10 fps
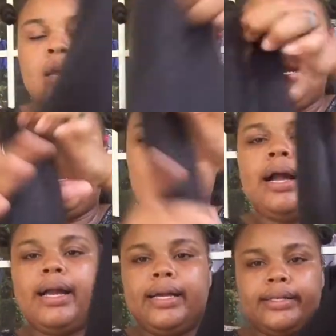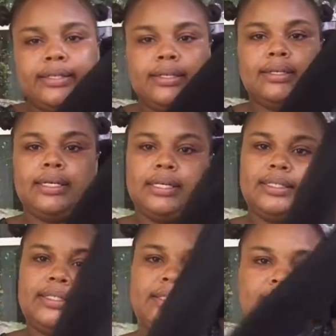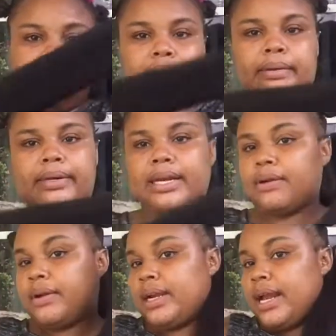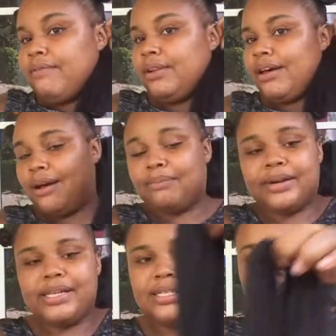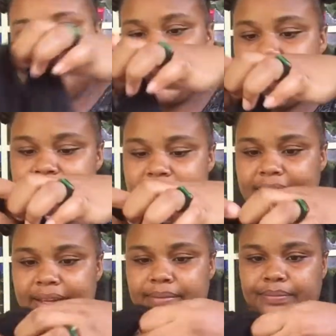Alright, so this is, we're gonna have long braids today.